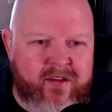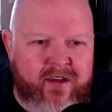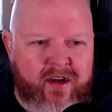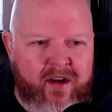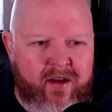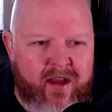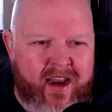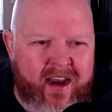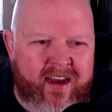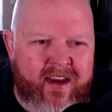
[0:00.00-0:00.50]
you
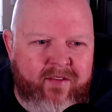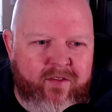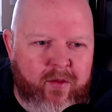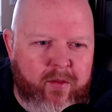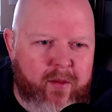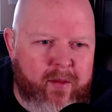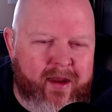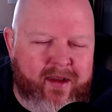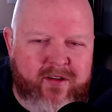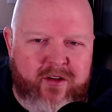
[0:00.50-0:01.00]
know, I give
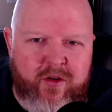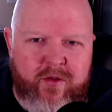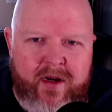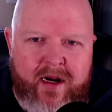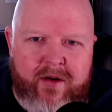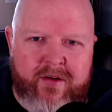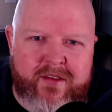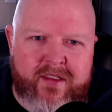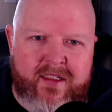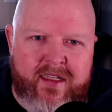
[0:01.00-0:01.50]
them about two
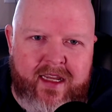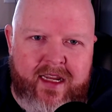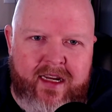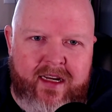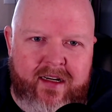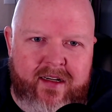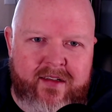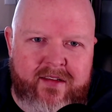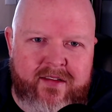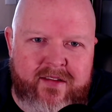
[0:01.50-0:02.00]
hours a
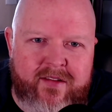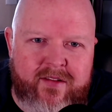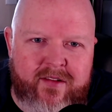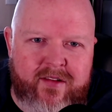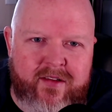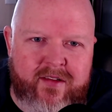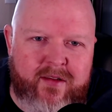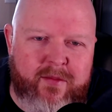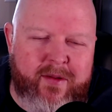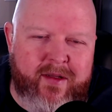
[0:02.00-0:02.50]
day,
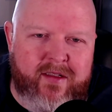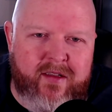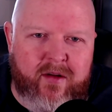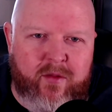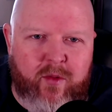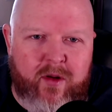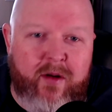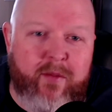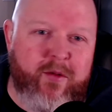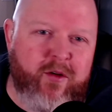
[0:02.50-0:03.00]
or depends
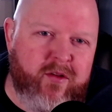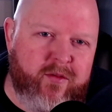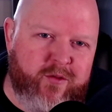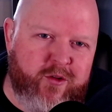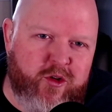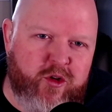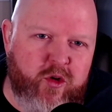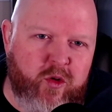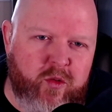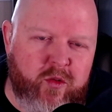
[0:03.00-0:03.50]
on what I am using it for
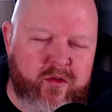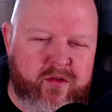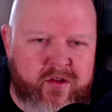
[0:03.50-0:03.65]
school.